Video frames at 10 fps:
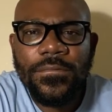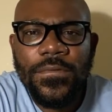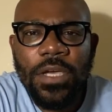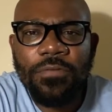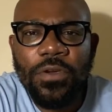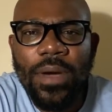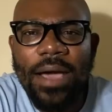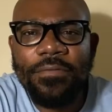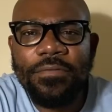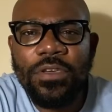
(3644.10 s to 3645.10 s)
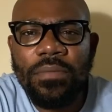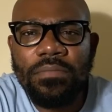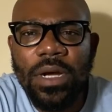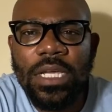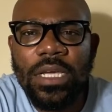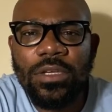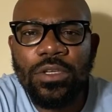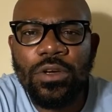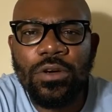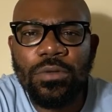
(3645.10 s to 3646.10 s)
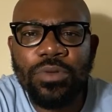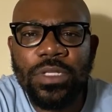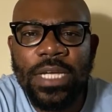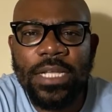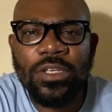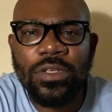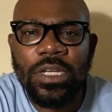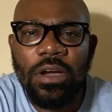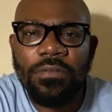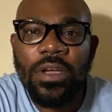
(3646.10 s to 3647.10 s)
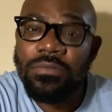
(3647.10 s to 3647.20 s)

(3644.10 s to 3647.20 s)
If you have your money, you could protect yourself.